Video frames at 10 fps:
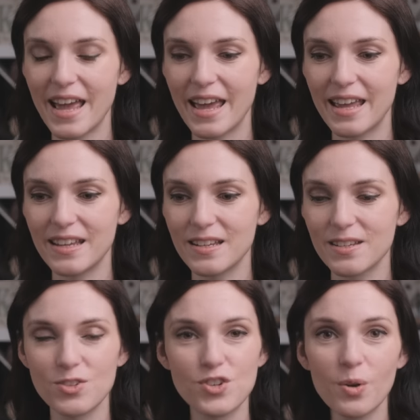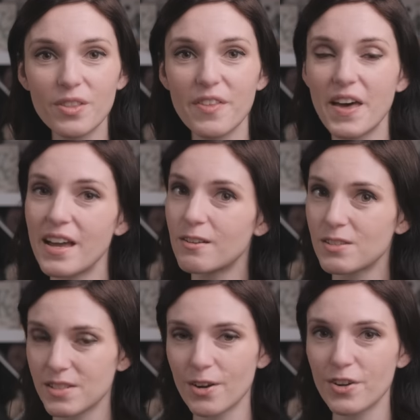and don't let that
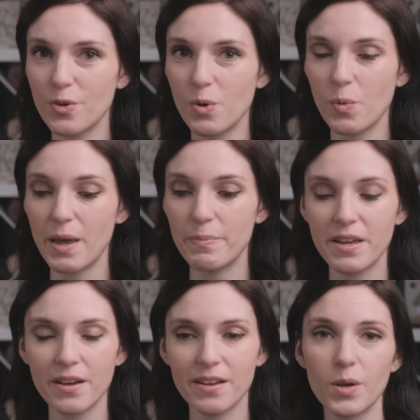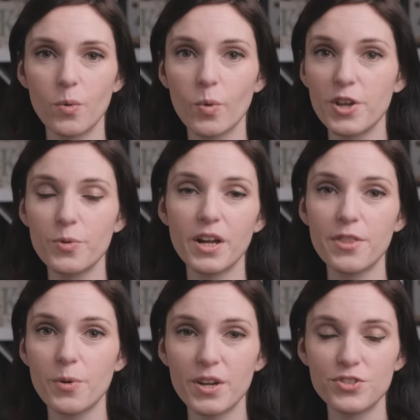scare you away because where you would
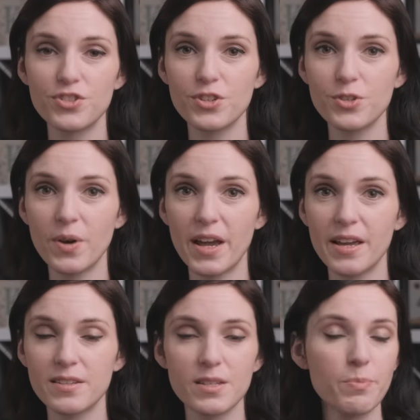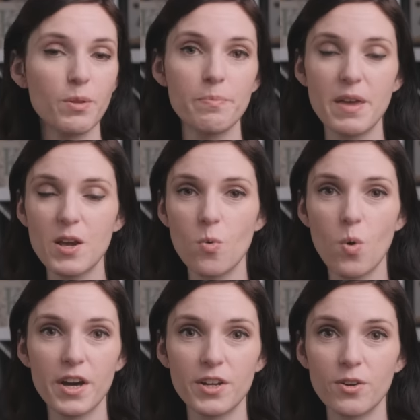otherwise do a simple make
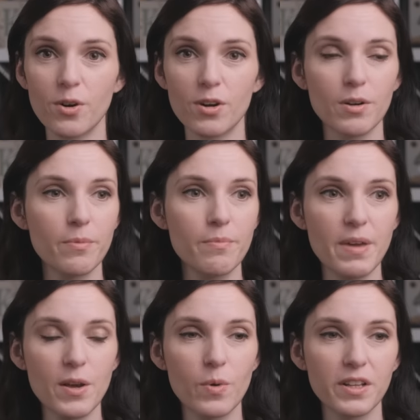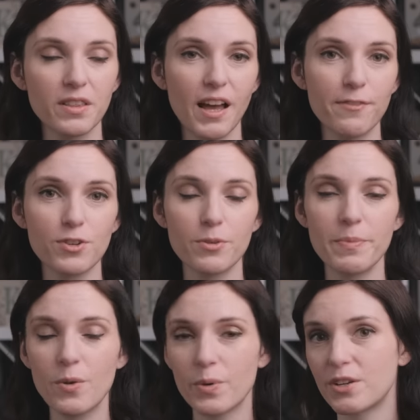one or make one left or
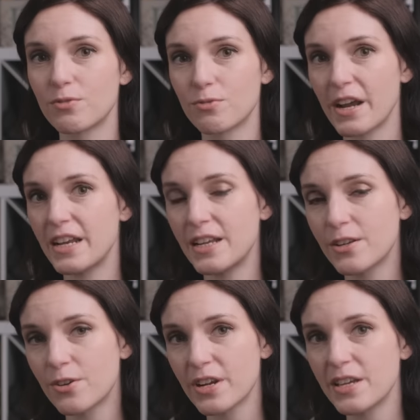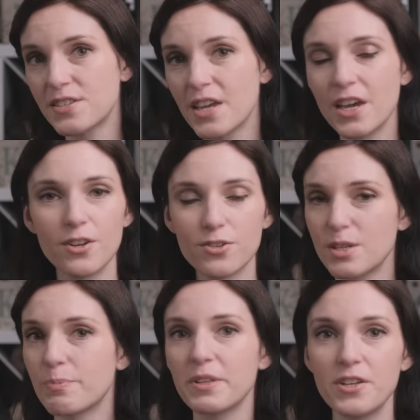make one right increase, you're
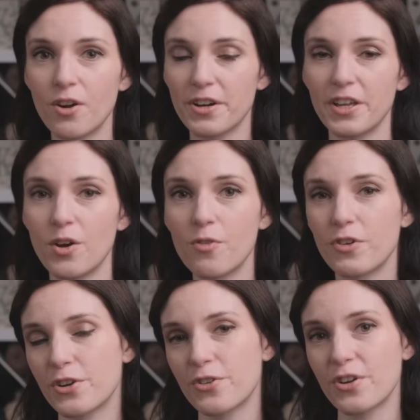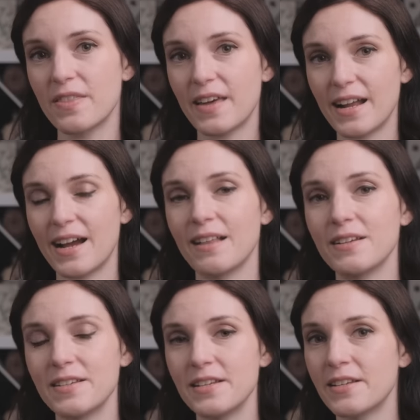simply yarning over to create that
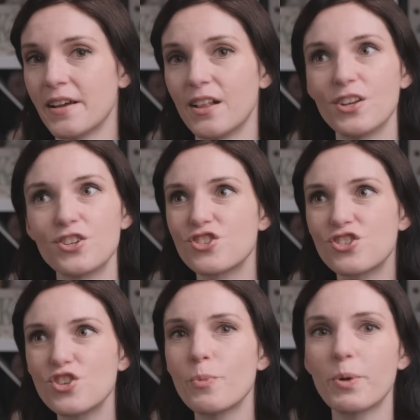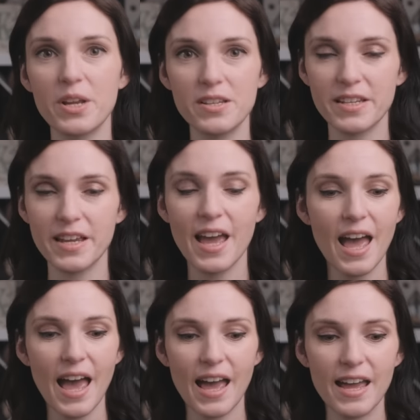eyelet detail. Super easy.
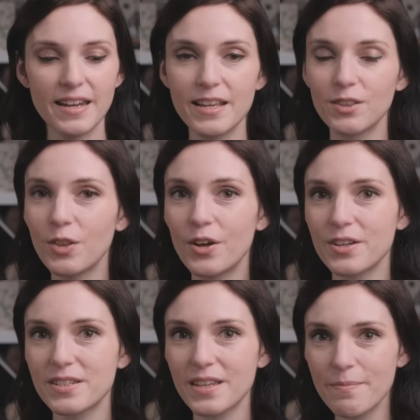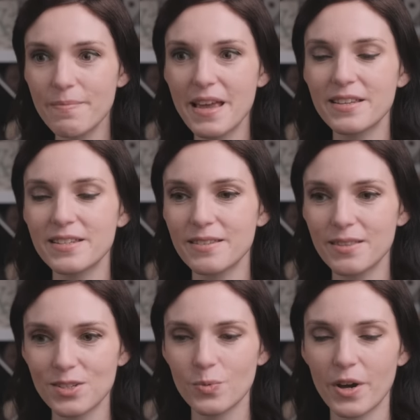And it looks, it makes
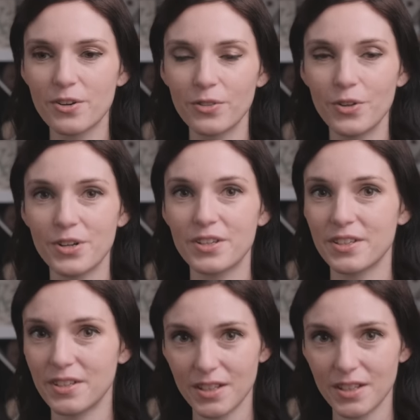the sweater look